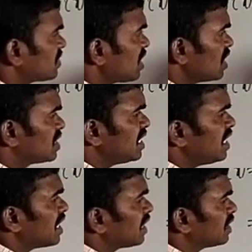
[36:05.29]
See
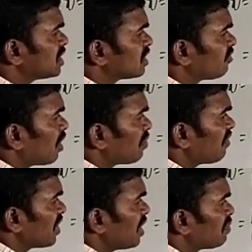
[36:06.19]
here, this is in the form of
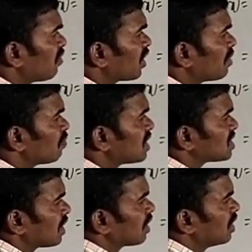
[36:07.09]
a power m plus n.